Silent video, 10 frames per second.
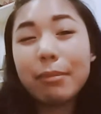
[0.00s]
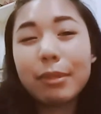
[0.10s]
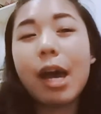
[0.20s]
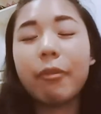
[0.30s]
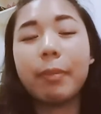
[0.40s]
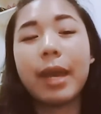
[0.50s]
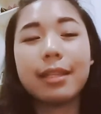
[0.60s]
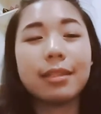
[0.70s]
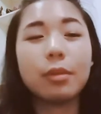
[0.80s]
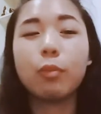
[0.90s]
type of
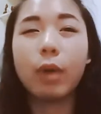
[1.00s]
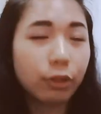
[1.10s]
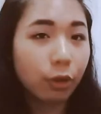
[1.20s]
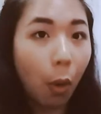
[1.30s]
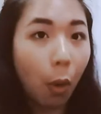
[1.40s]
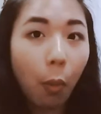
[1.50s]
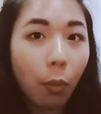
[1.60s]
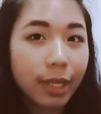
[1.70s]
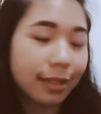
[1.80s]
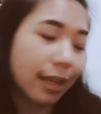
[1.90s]
pants, like why do you
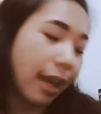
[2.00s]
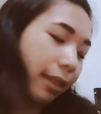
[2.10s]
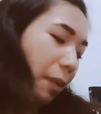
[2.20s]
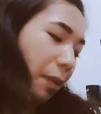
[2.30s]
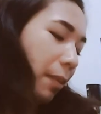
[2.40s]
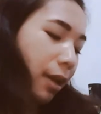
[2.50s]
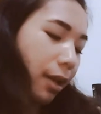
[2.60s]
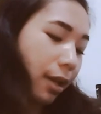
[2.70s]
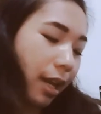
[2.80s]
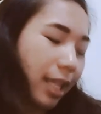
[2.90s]
always get them?
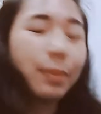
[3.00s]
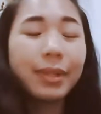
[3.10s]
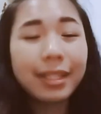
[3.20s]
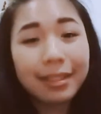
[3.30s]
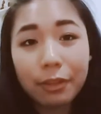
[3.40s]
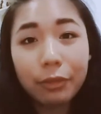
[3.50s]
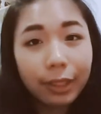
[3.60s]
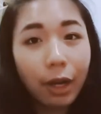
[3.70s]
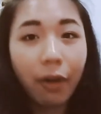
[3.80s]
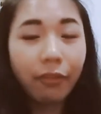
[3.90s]
And it's because they're really
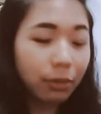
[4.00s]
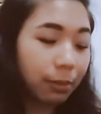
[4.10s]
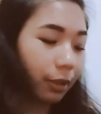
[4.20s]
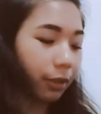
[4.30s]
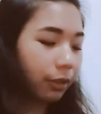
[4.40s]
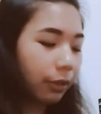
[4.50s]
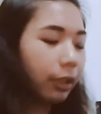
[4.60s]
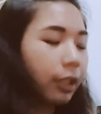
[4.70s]
comfortable. They're really